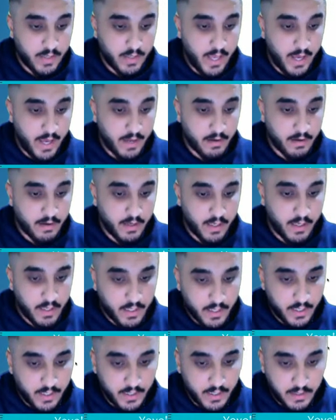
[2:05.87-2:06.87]

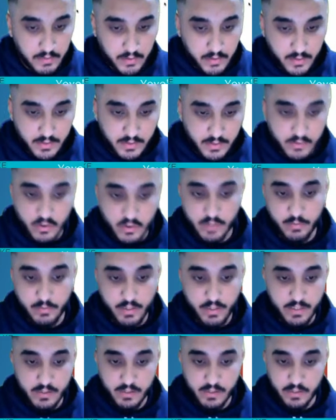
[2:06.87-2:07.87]
It's
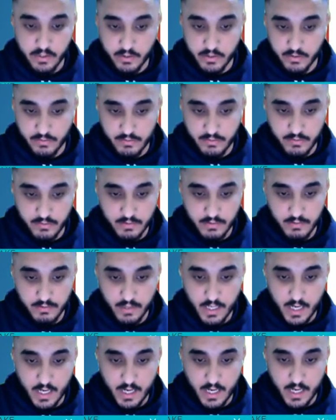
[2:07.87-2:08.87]
extremely easy to use.
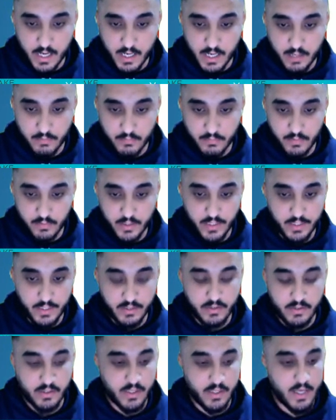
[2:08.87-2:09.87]
And
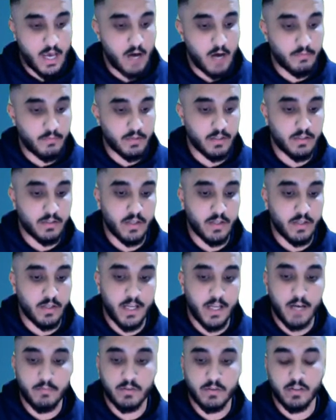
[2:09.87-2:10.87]
it helps us
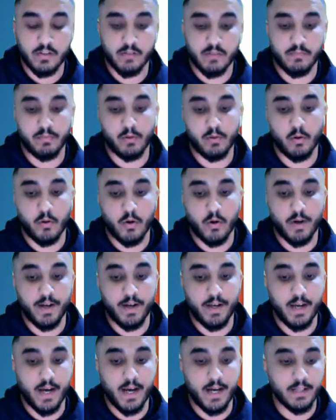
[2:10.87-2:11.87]

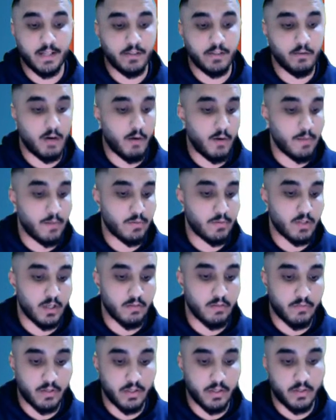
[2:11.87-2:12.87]
deploy to our web
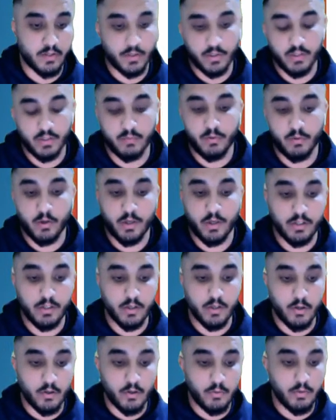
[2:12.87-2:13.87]
server. You can deploy
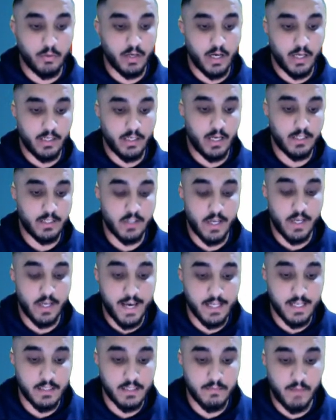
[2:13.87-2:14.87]

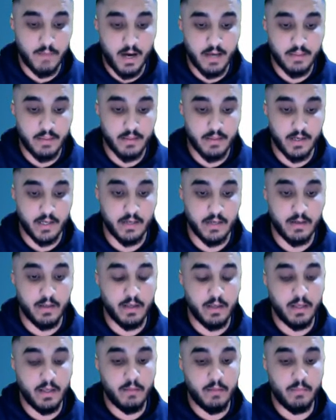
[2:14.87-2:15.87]
Node.js, Python,
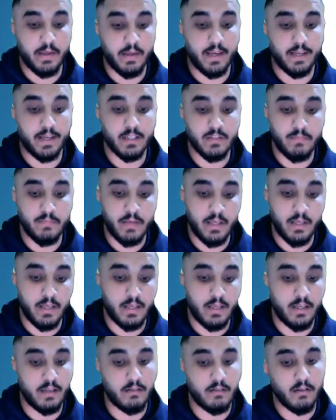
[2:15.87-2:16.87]

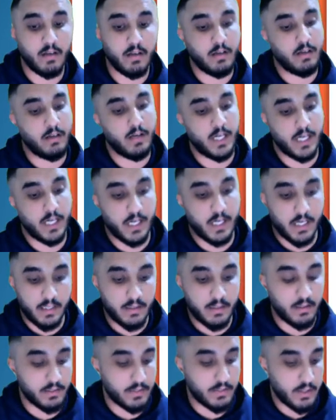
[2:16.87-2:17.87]
PHP.
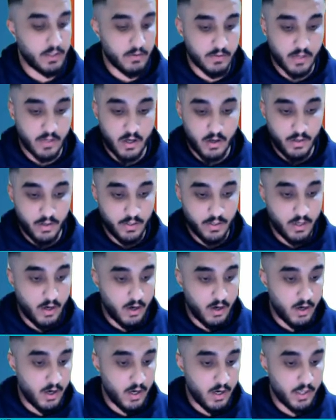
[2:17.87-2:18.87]
The list goes on and
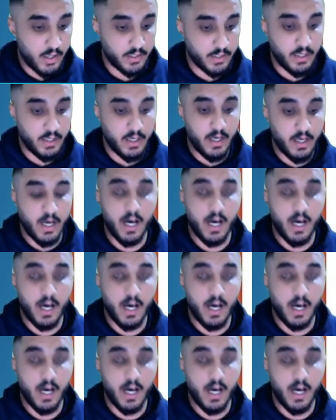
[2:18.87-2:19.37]
on.